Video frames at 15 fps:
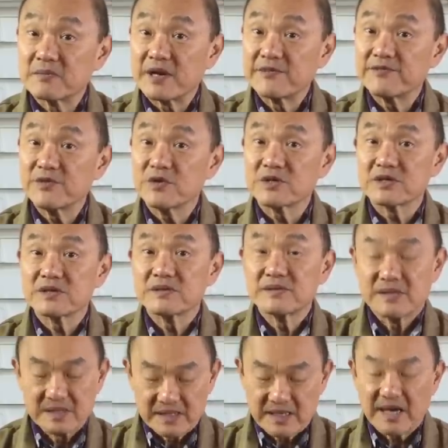my foot,
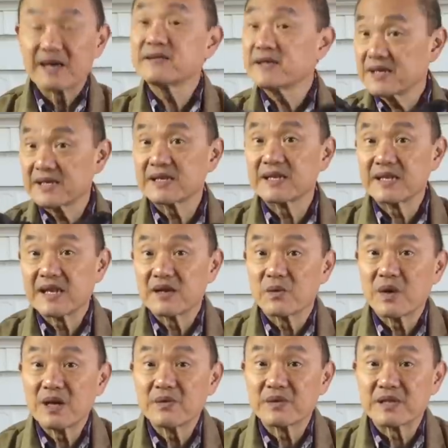I think it can get
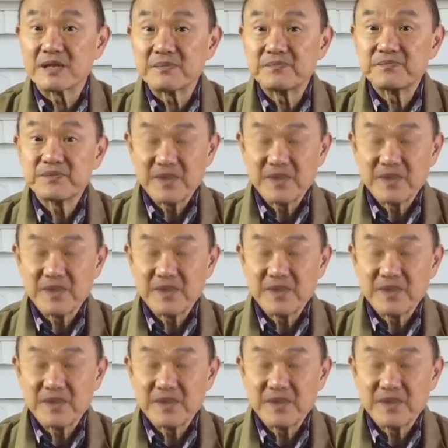away with it.